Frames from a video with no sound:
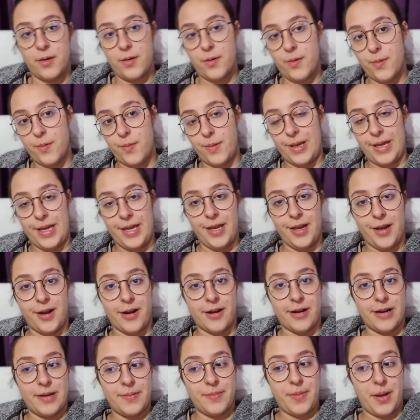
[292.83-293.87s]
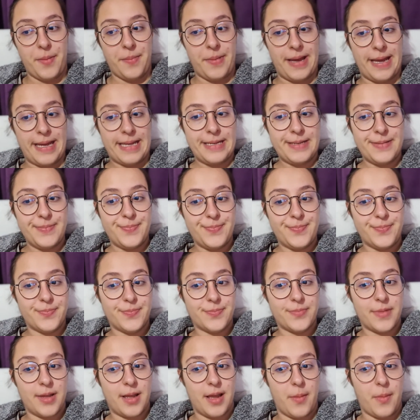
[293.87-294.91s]
We are in my bed.
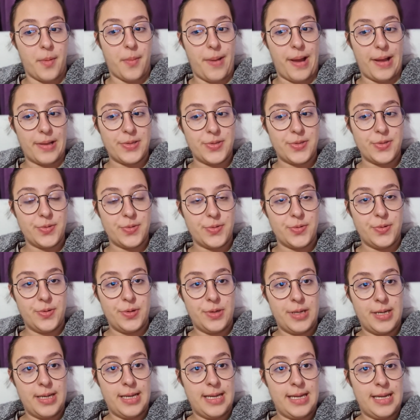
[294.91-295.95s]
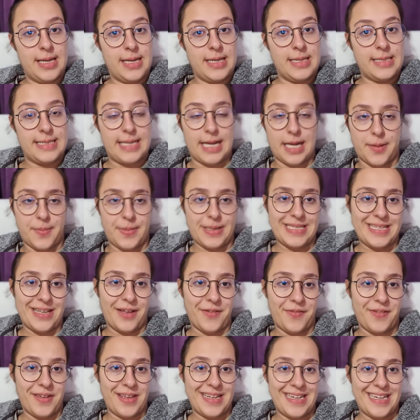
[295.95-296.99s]
I'm about to tuck myself
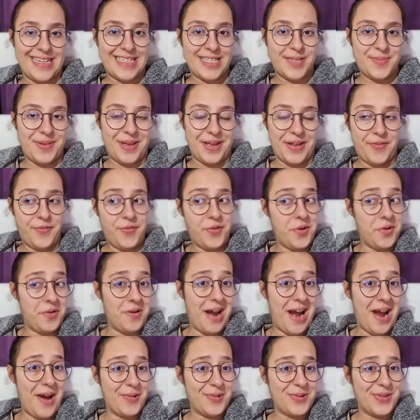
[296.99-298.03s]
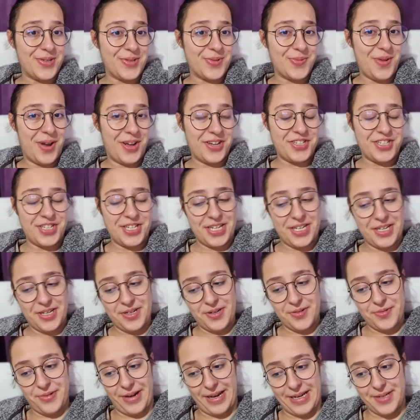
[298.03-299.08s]
in and spend 4 hours watching
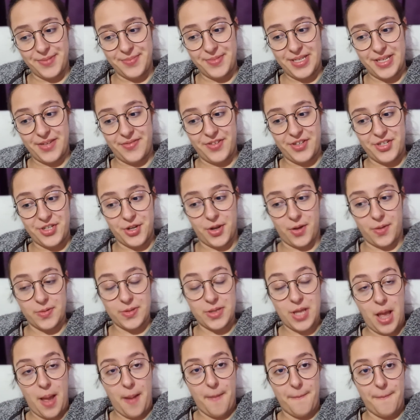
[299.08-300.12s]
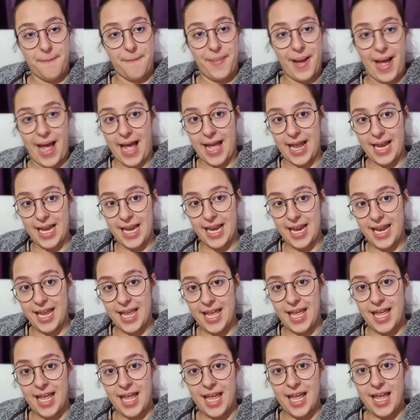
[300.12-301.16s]
random TV shows, but
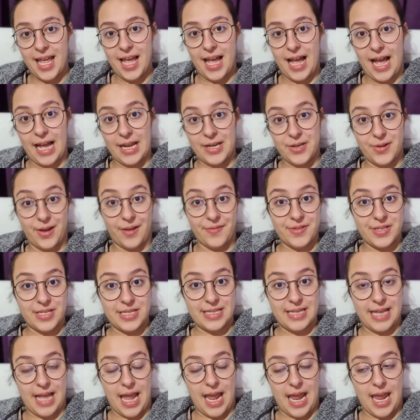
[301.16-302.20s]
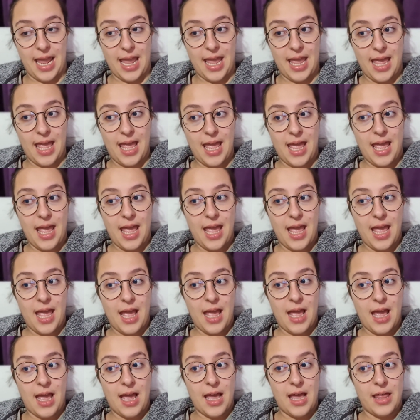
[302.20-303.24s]
I do have to say,
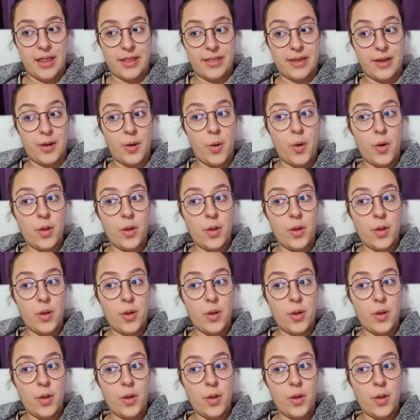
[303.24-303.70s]
the whole